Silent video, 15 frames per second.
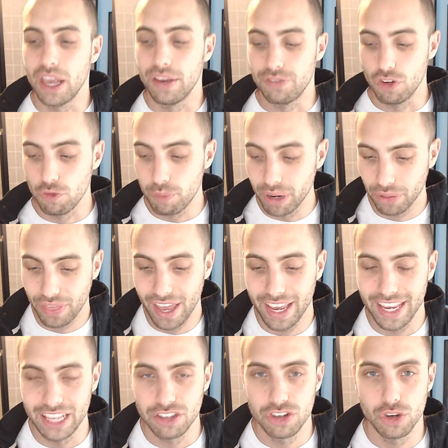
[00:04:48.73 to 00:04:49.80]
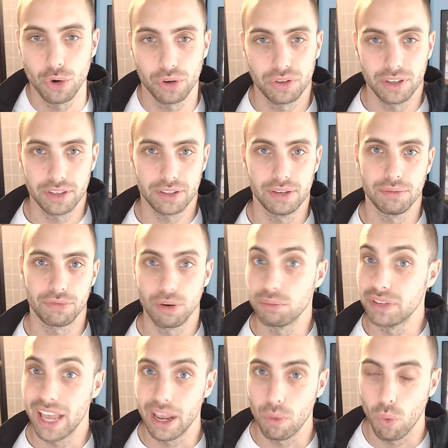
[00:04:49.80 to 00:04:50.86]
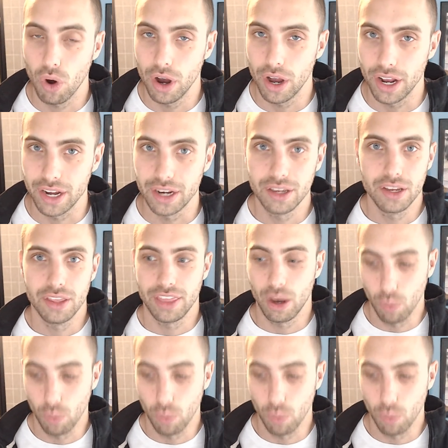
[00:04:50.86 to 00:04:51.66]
If you've built that into your system from day one,